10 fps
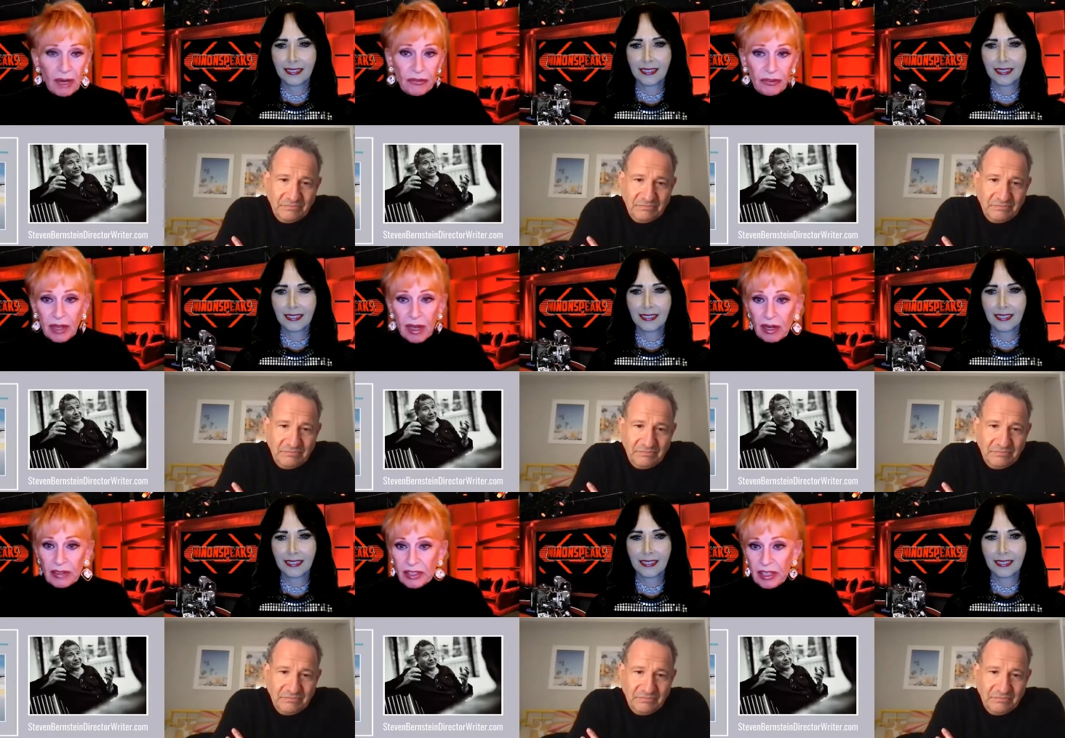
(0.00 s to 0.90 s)
Speaker 1: have different
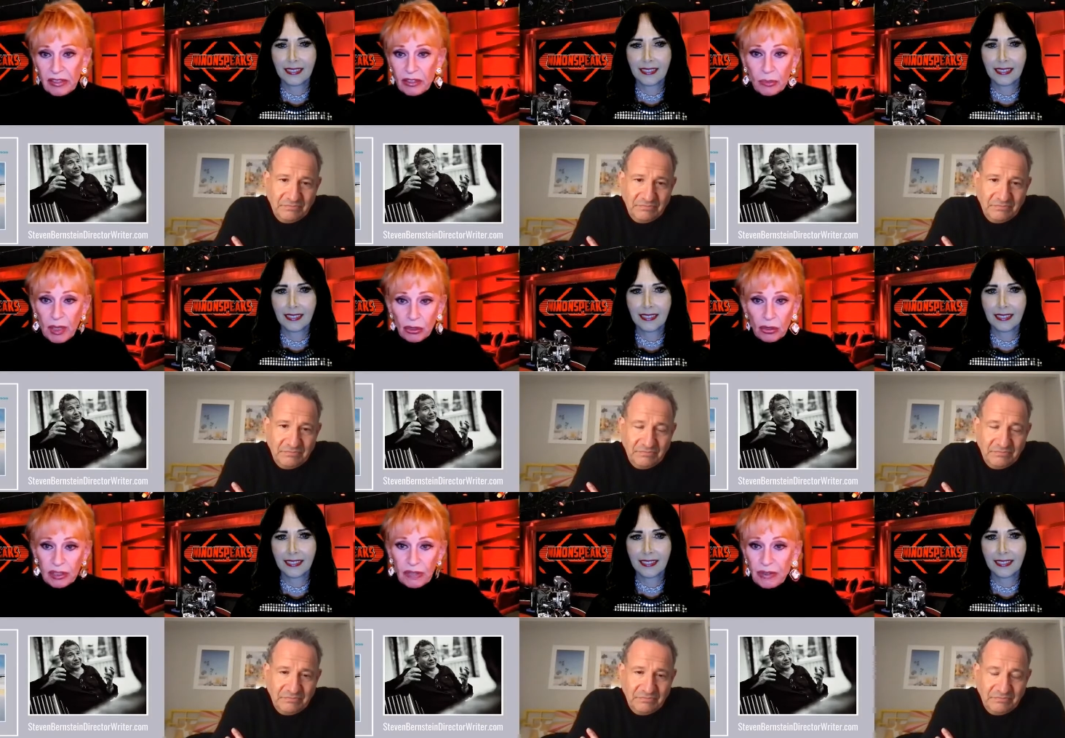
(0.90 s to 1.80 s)
color skins and we
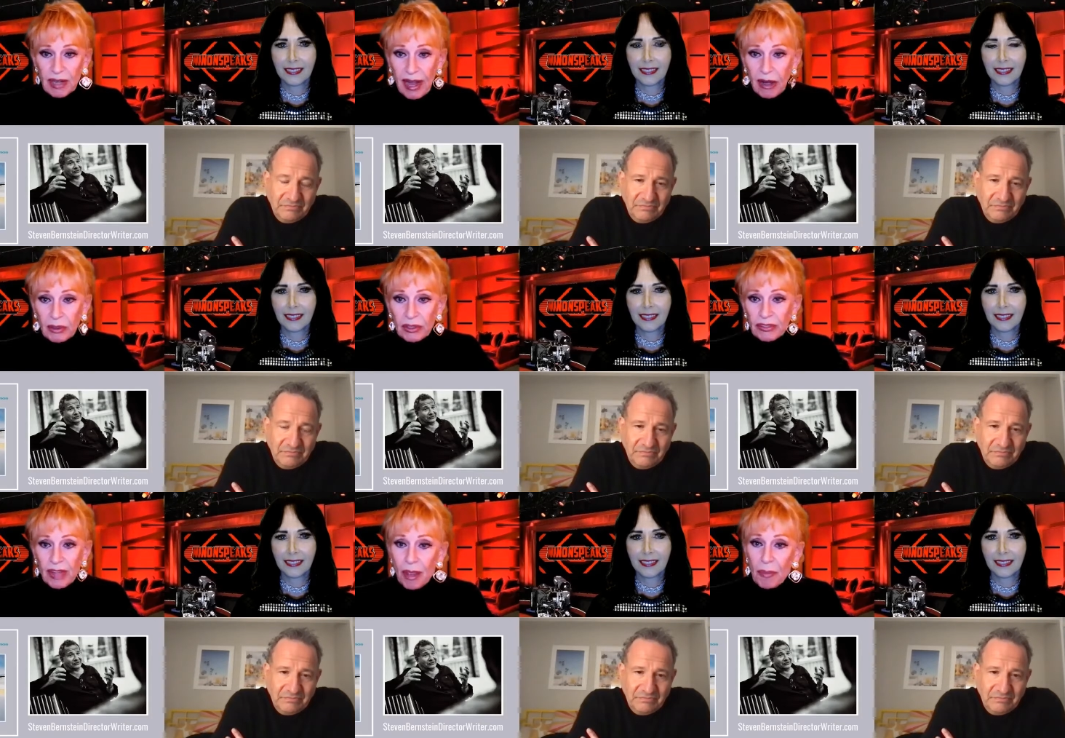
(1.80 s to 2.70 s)
talk different
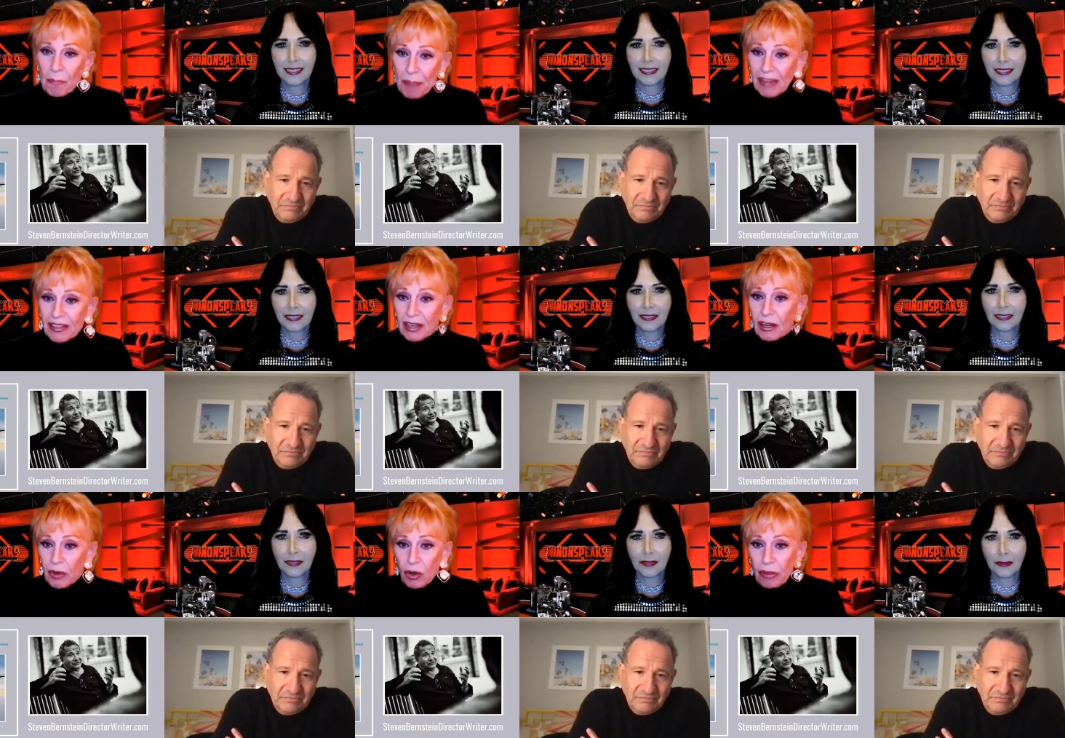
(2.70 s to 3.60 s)
languages, but
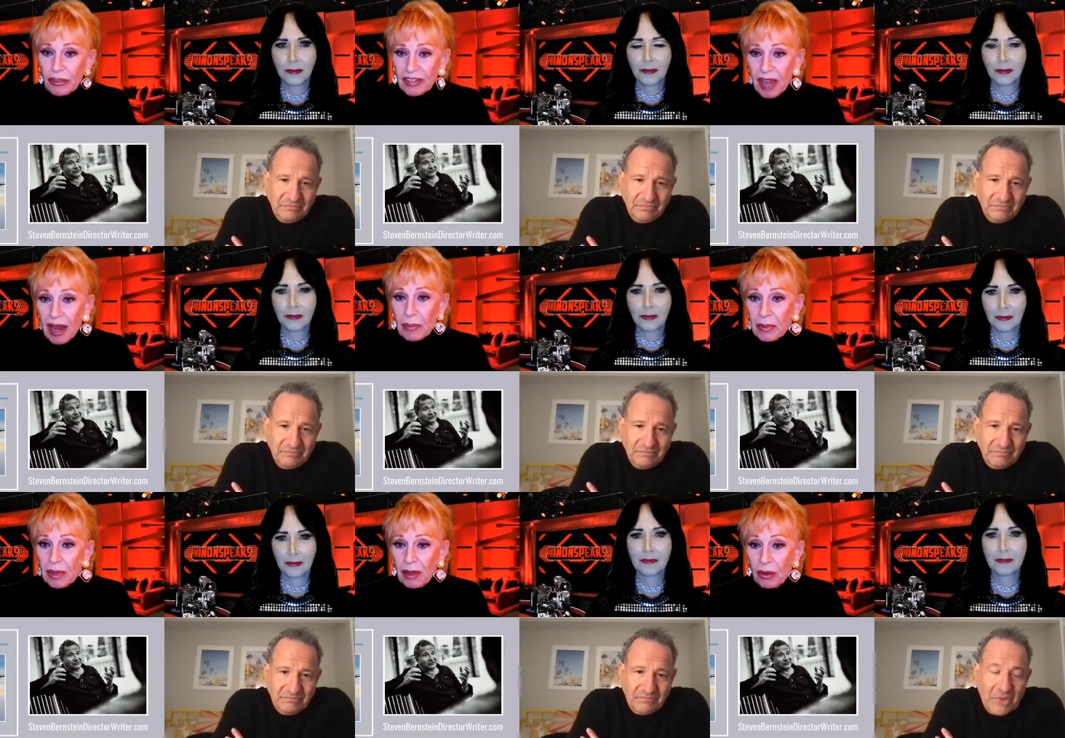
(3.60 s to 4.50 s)
basically, we're all the same.
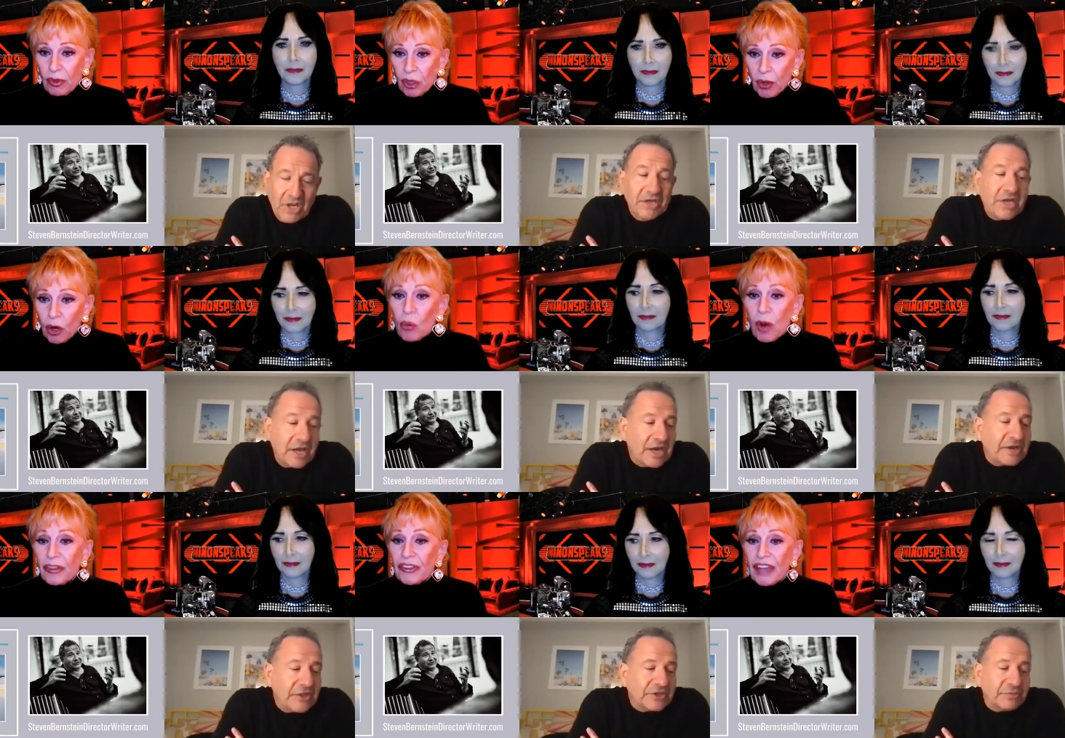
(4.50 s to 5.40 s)
Well, we yeah,
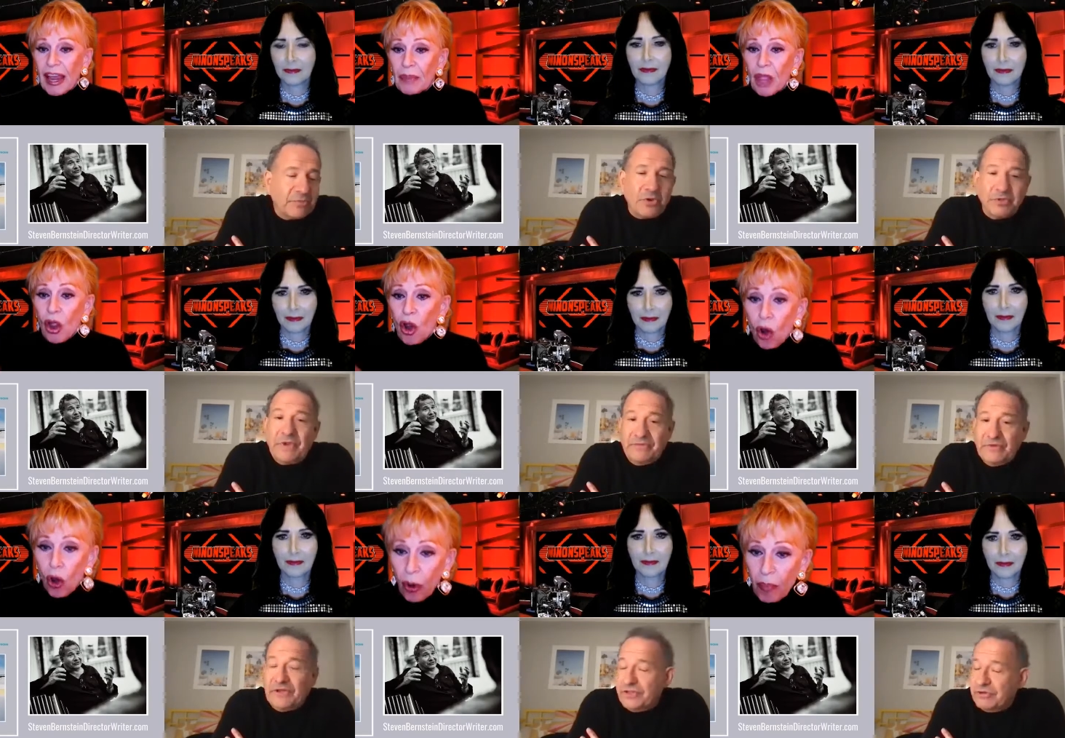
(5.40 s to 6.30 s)
all I think it's important
Speaker 2: to
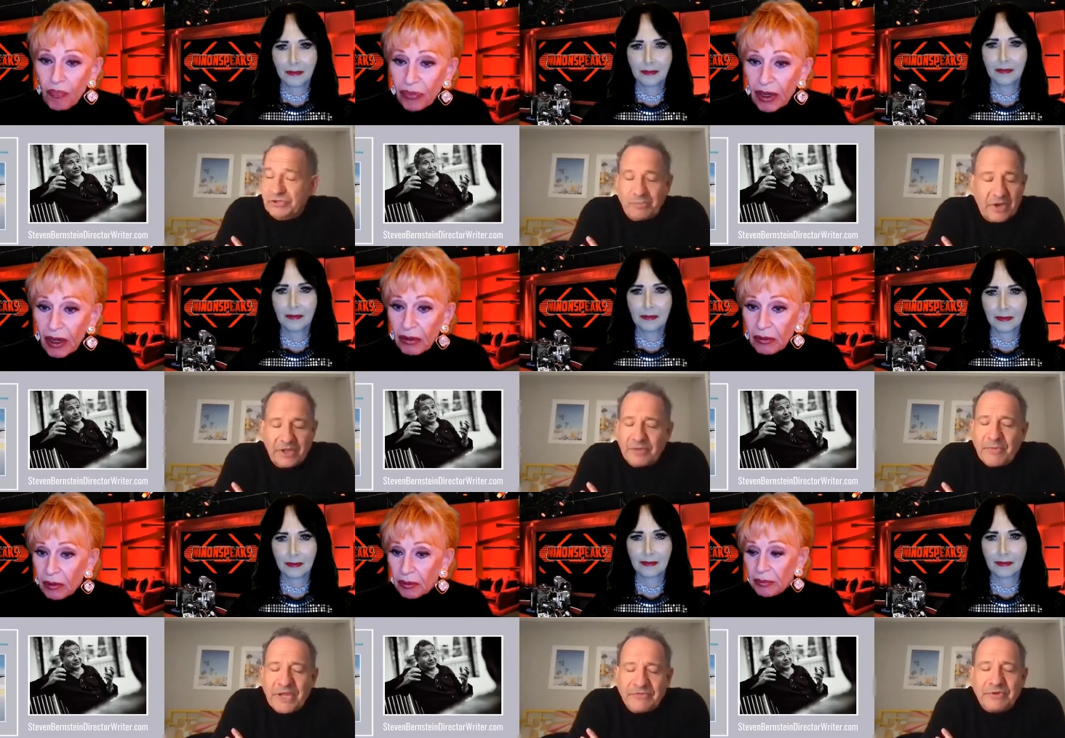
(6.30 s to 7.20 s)
make. I think you're spot. I think
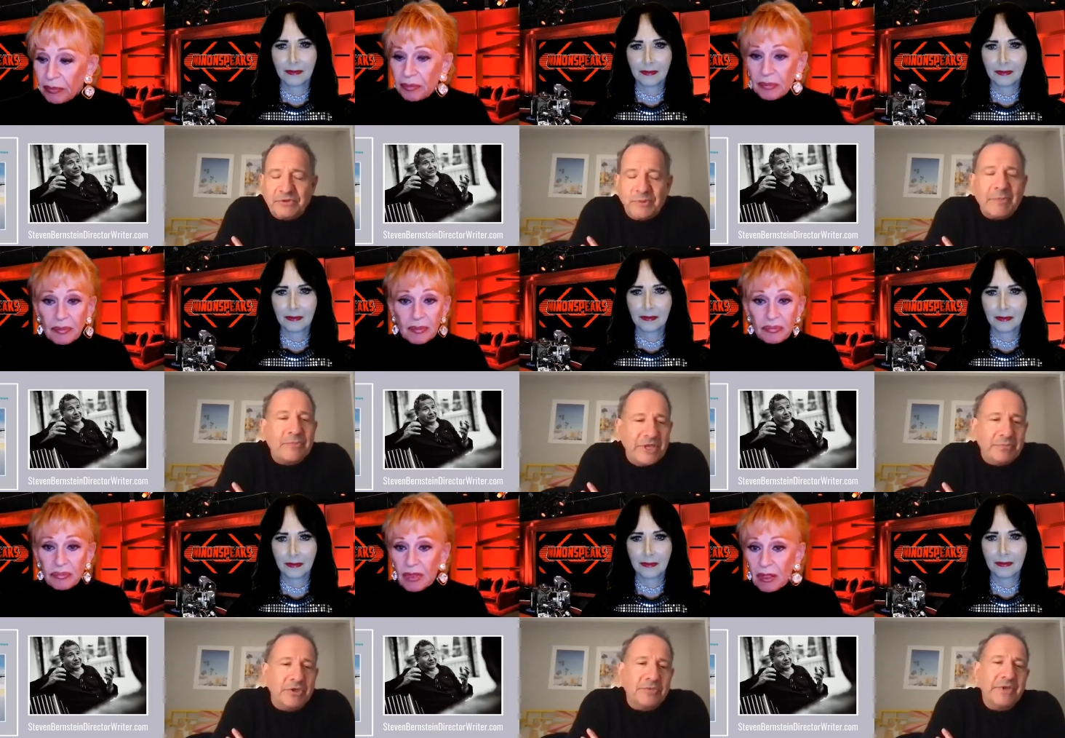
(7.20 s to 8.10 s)
making films about
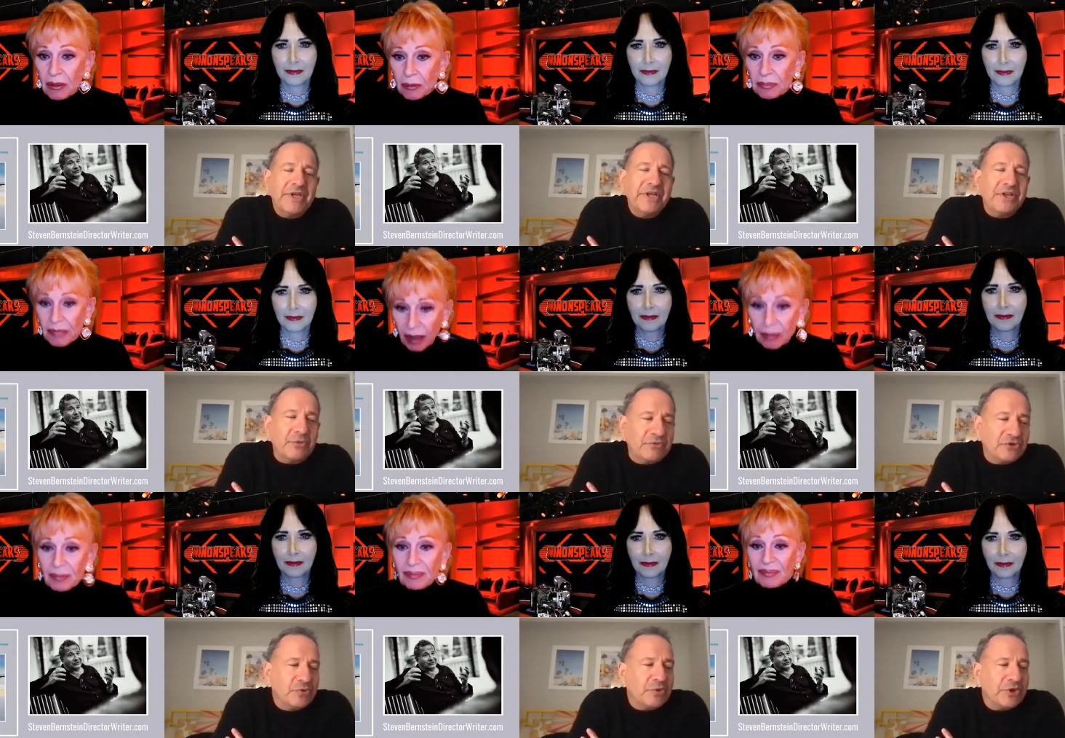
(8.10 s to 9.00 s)
people you know, yeah.
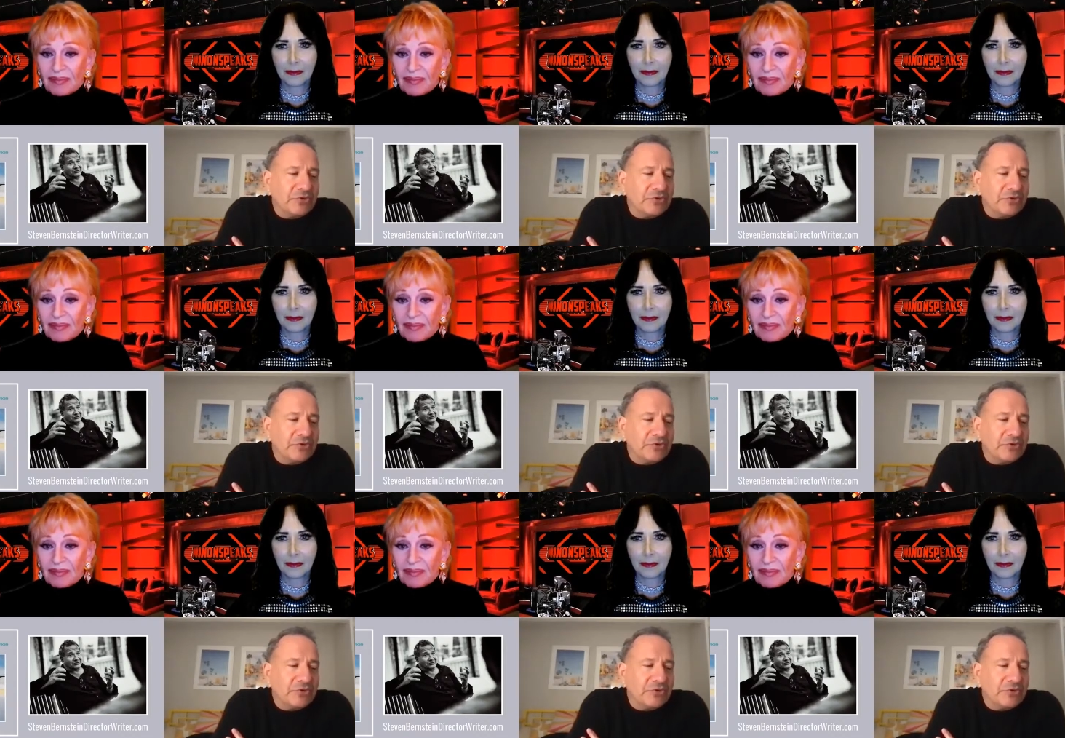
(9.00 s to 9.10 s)
super,